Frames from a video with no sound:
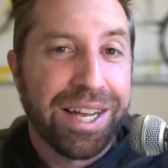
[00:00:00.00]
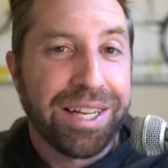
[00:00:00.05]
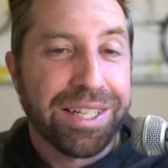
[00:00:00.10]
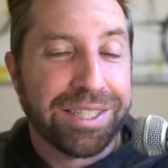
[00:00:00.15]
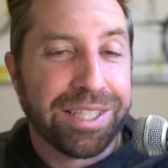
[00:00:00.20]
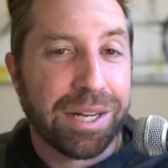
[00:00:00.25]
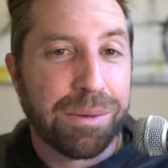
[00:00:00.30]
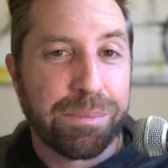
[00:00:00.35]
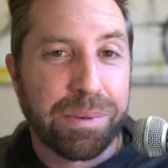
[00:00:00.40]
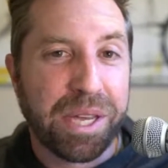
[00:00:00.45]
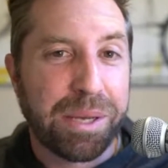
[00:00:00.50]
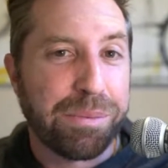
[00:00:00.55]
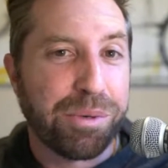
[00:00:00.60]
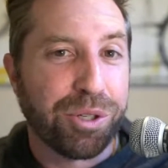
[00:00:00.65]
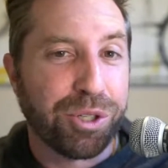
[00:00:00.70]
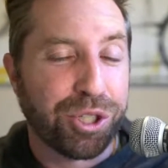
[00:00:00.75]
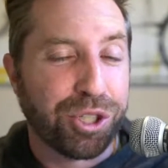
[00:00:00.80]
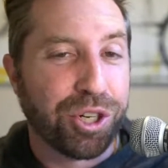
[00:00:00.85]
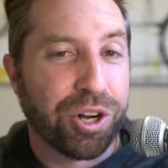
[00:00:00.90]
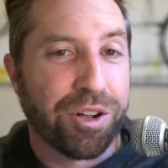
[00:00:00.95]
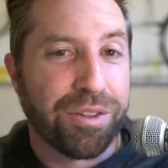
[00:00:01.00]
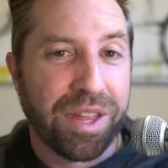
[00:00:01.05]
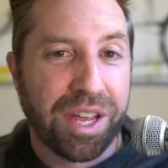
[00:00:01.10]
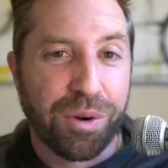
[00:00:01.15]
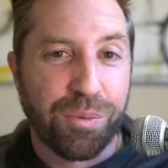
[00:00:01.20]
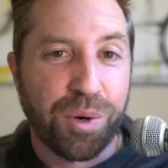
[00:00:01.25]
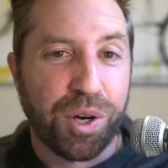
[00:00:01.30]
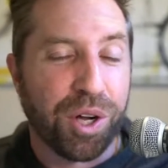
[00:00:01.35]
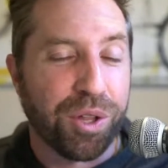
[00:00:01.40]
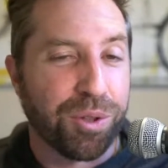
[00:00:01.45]
Some people, sure, they
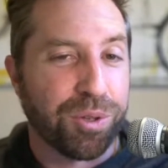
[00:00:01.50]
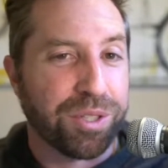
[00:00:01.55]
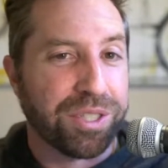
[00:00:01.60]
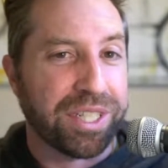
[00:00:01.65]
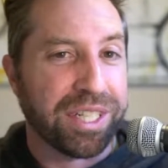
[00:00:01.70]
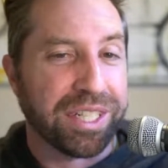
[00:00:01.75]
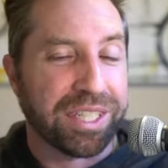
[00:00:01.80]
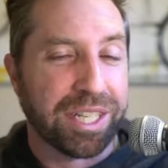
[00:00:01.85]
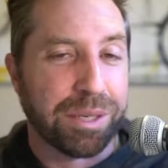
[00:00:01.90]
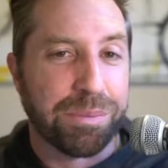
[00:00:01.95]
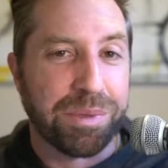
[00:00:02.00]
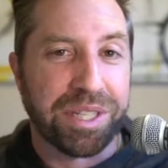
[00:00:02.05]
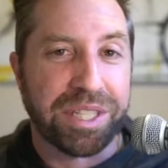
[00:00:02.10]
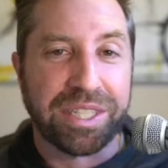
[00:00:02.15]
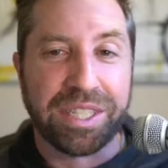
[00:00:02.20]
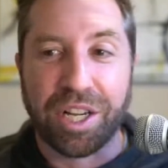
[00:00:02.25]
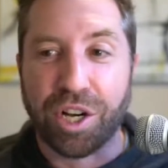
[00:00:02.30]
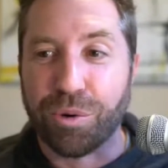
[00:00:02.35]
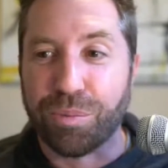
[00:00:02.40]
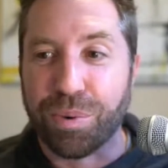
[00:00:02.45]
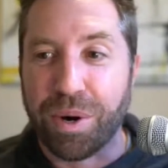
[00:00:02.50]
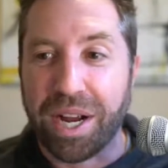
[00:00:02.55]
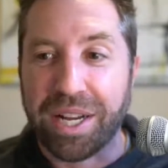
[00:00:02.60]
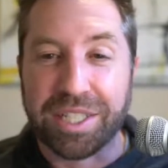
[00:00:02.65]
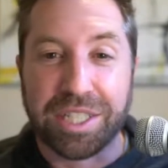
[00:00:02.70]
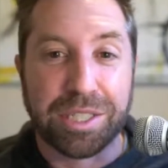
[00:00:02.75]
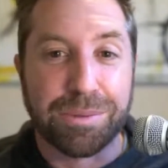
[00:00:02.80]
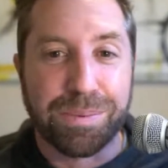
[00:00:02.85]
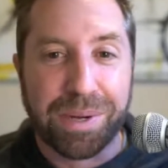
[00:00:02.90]
will. They're seeing some of these sale prices,